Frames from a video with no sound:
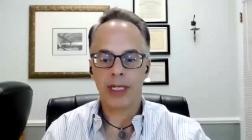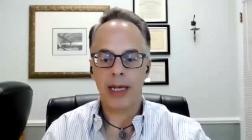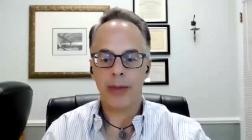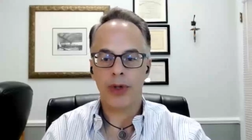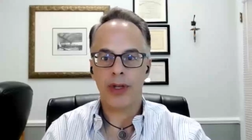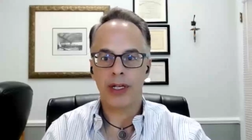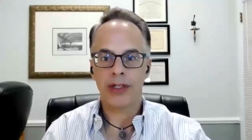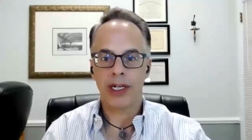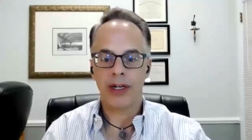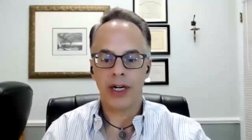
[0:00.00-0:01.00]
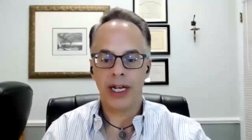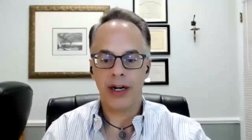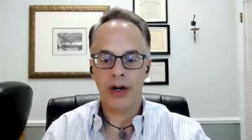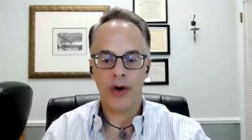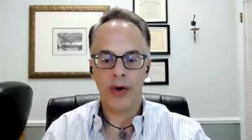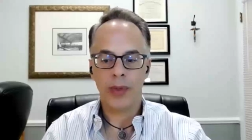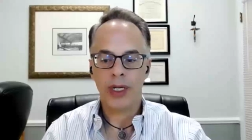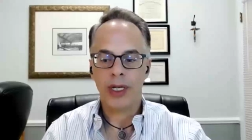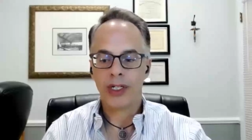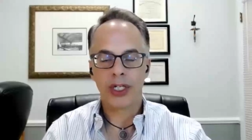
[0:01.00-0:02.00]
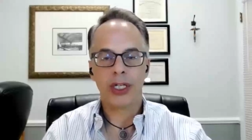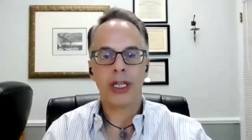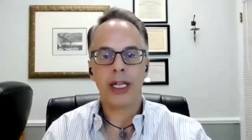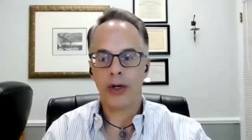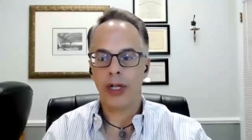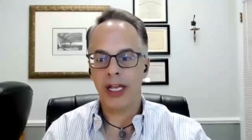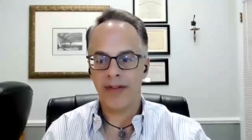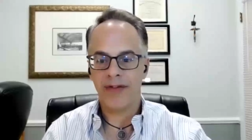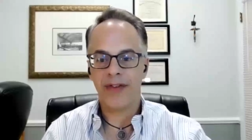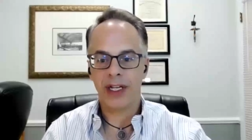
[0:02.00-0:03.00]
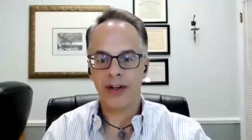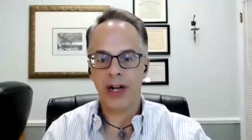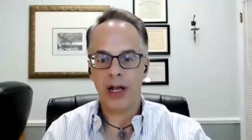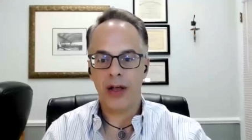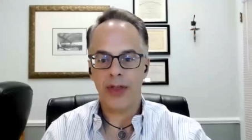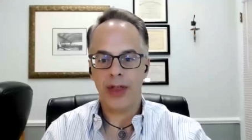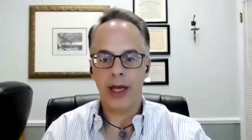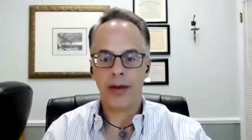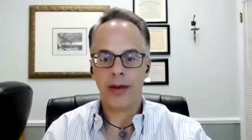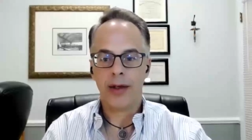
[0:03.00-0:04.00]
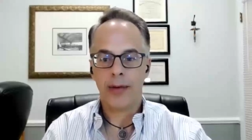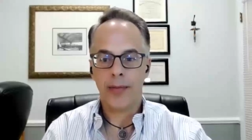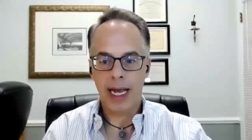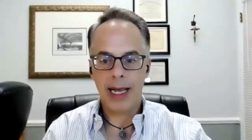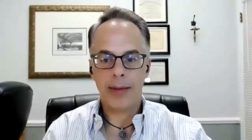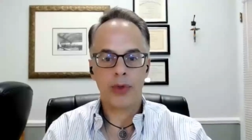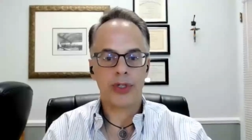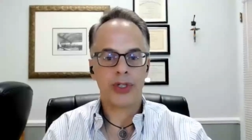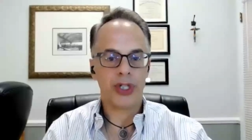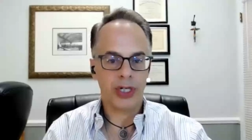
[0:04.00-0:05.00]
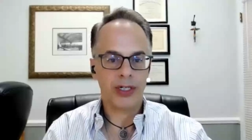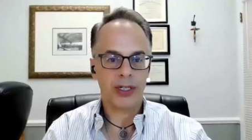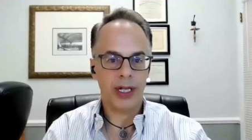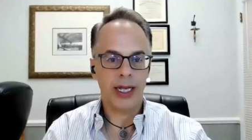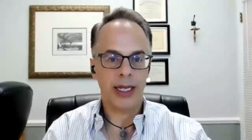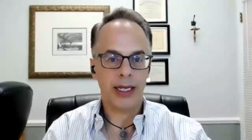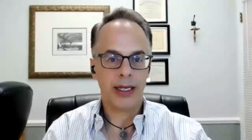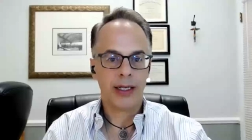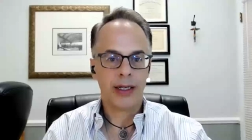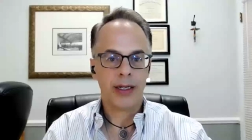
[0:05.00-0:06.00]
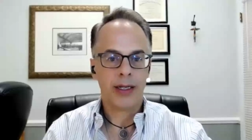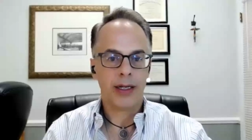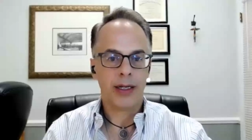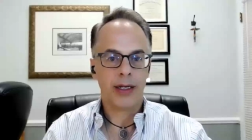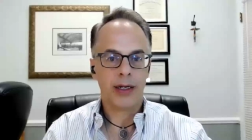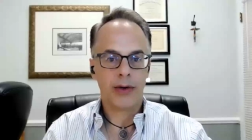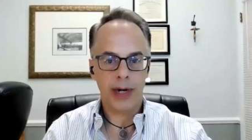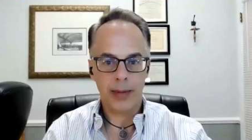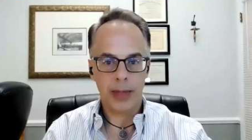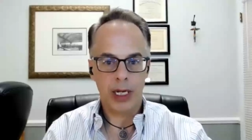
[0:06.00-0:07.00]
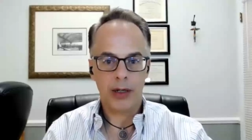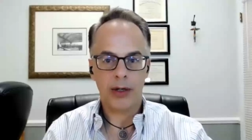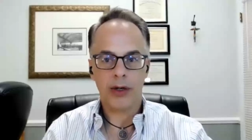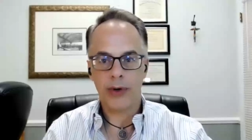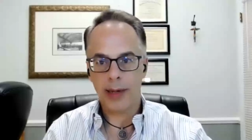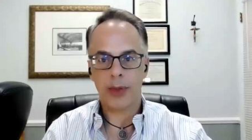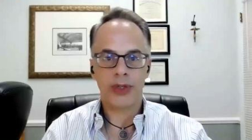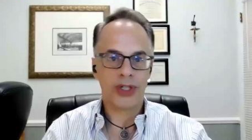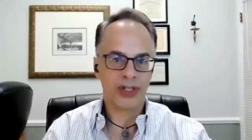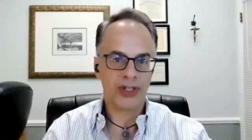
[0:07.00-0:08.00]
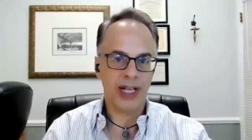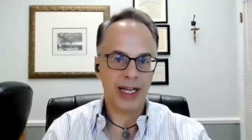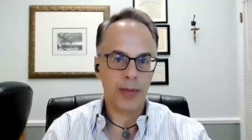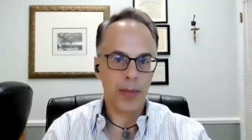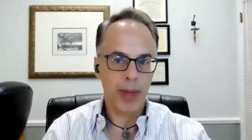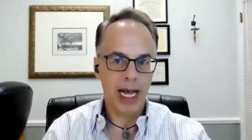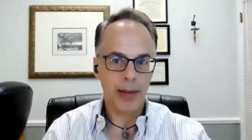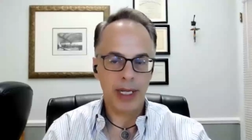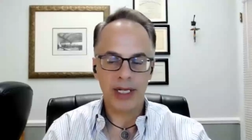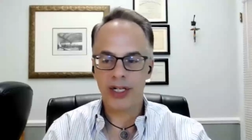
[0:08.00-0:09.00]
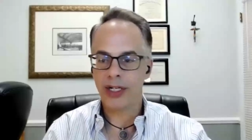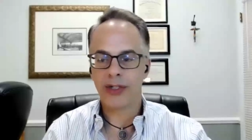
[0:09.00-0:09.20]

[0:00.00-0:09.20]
time with us at our home. She literally had figured out that mom was just like grandma, or grandma was just like mom. And she